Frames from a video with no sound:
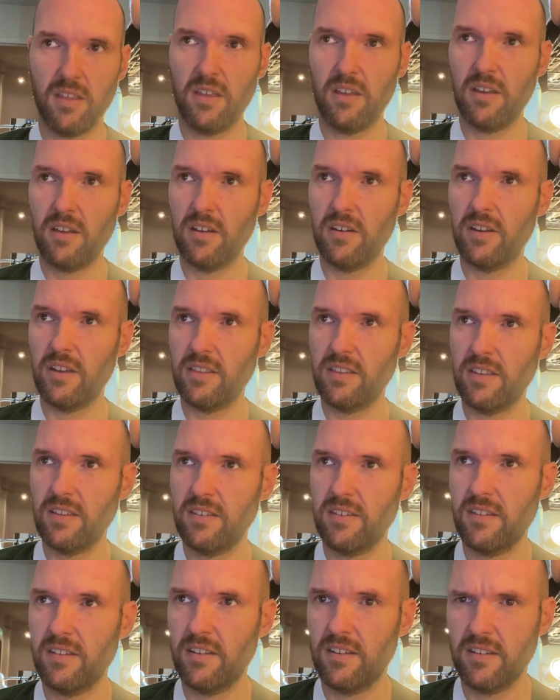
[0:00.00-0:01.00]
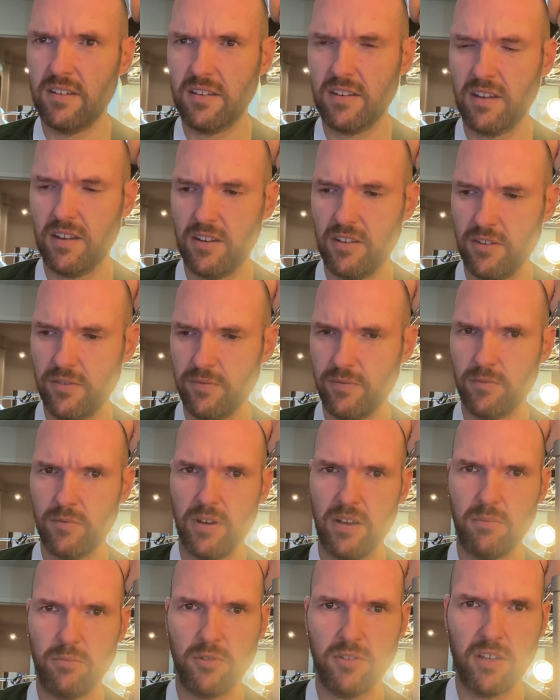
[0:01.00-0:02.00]
all right, that's it. I know I've
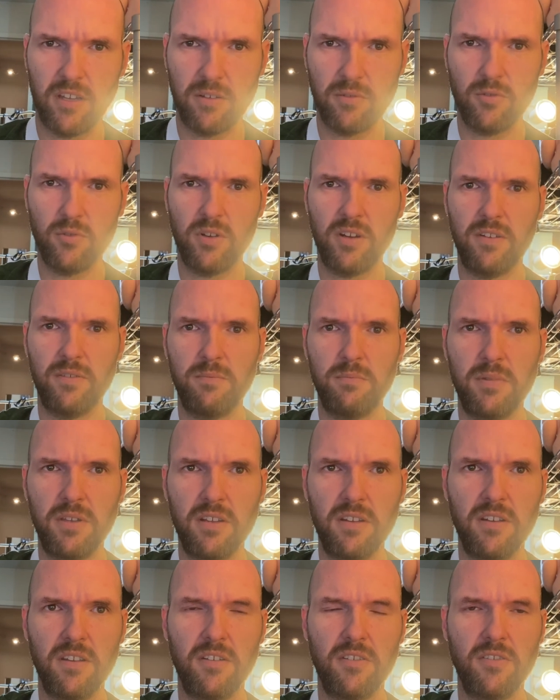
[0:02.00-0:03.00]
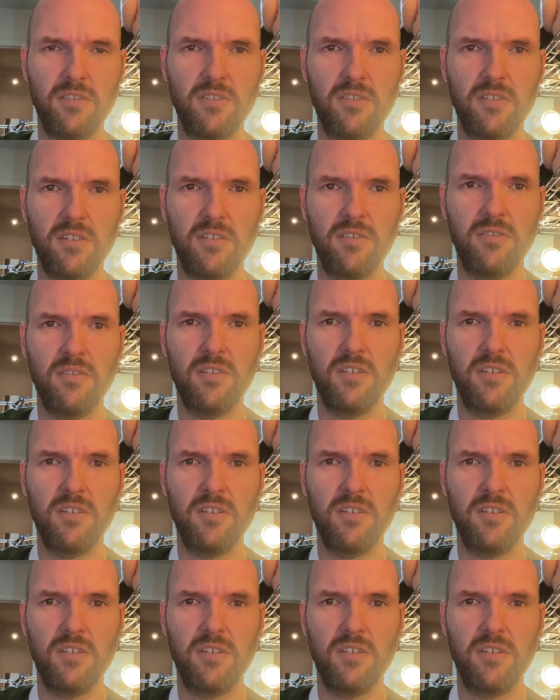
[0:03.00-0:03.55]
rambled on quite a bit here, so